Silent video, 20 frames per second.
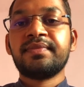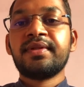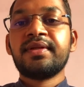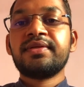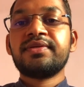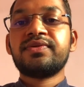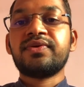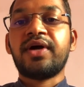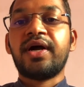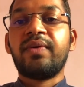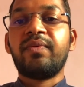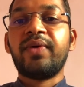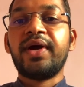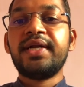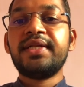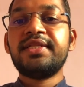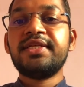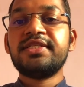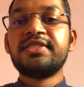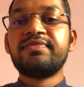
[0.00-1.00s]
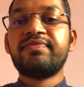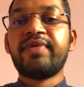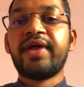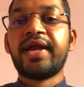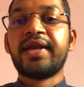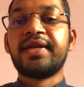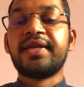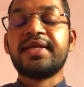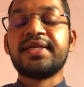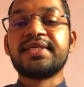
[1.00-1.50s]
So avoid this
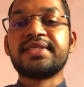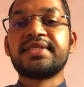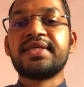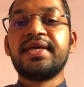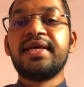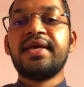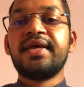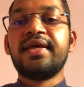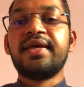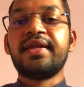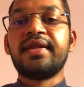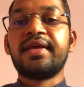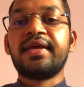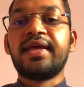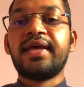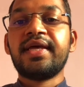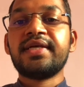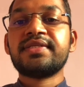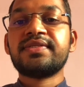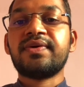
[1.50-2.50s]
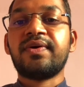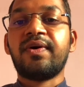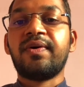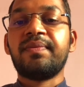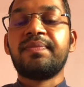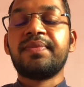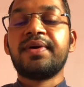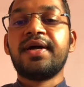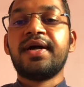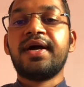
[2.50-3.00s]
practice in case of
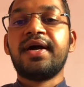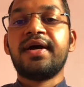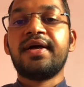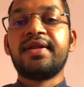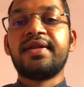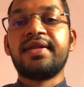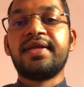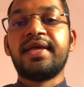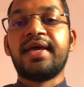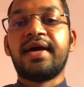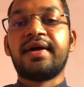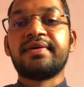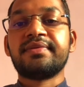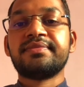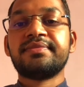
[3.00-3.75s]
hernia.